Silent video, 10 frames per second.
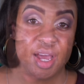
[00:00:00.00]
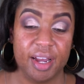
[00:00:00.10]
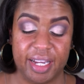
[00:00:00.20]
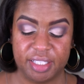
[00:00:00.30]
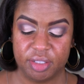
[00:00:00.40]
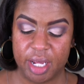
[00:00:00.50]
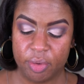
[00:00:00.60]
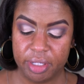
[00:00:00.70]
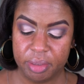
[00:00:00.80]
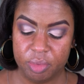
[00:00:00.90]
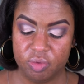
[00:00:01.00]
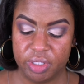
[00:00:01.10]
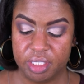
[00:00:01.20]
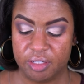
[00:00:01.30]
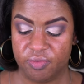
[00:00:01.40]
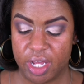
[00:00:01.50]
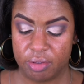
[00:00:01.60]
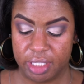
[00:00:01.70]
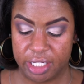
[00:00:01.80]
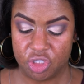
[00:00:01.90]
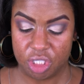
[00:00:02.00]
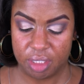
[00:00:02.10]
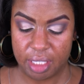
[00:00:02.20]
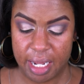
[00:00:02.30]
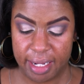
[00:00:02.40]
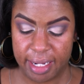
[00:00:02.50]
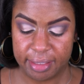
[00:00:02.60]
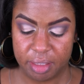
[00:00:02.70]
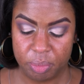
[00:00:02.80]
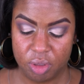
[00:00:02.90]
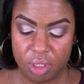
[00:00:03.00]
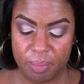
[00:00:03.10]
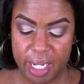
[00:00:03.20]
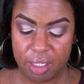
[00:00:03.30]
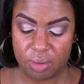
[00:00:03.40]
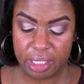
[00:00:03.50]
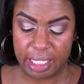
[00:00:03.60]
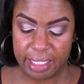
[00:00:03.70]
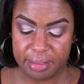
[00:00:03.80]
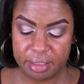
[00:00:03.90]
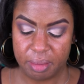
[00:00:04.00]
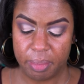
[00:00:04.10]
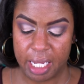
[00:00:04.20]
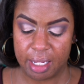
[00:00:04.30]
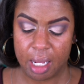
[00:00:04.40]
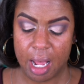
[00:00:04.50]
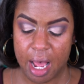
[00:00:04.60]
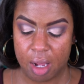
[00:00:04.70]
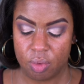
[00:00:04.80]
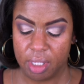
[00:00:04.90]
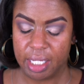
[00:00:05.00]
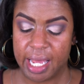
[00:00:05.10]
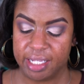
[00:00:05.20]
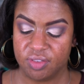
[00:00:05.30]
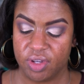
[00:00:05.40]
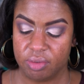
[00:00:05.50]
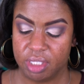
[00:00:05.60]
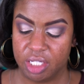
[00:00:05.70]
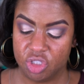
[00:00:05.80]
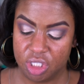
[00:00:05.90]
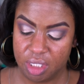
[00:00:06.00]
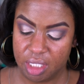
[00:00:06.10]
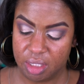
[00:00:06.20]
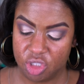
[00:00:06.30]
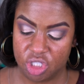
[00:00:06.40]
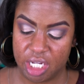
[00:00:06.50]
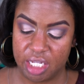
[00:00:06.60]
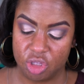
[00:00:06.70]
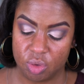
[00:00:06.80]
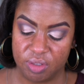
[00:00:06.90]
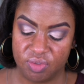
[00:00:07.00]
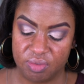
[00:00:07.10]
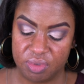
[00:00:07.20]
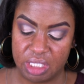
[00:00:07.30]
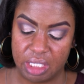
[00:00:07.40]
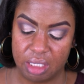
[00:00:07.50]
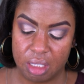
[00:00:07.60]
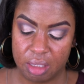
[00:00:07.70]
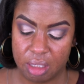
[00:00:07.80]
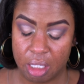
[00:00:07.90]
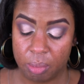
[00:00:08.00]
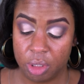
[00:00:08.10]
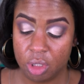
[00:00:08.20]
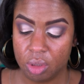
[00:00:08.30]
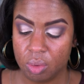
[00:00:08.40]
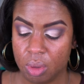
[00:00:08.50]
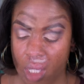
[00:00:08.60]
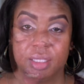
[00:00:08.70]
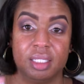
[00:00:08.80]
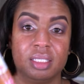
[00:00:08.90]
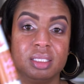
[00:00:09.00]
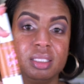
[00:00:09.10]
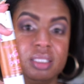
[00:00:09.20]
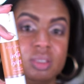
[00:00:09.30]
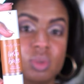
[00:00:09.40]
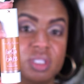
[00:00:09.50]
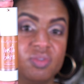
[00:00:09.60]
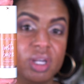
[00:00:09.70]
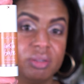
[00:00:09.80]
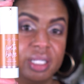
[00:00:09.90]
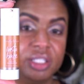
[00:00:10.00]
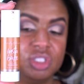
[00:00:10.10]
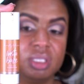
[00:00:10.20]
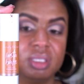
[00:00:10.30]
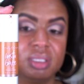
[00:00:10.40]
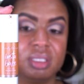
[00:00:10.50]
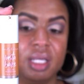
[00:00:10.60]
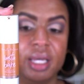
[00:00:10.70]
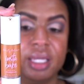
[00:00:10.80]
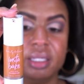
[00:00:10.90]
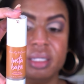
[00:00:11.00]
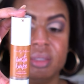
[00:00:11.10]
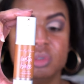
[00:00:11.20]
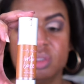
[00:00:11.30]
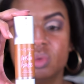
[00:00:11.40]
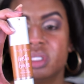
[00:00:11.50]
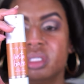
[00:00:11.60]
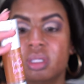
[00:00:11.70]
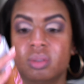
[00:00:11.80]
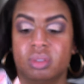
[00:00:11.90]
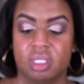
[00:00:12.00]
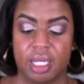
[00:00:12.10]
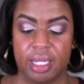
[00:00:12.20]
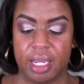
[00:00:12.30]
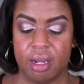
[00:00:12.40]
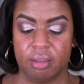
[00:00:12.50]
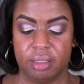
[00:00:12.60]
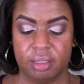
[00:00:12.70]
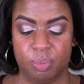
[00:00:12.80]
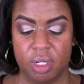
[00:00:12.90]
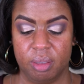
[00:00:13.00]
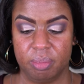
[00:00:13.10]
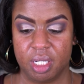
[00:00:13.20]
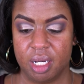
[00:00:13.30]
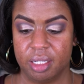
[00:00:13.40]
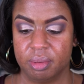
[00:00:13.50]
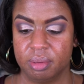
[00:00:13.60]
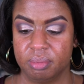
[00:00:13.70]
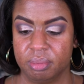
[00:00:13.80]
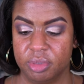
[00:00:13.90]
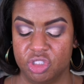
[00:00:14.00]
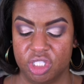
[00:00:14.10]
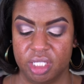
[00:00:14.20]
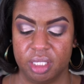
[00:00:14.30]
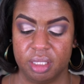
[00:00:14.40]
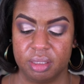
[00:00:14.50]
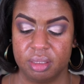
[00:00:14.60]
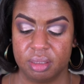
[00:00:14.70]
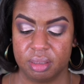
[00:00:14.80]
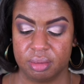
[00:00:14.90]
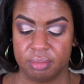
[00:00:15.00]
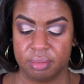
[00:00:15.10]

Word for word: All right, so now we're gonna move into foundation. I got the Beauty Bakery INSTABAKE Aqua Glass Foundation in the shade three fifteen W. This is what the foundation looks like. It comes in one of those like airless pump kind of majigs.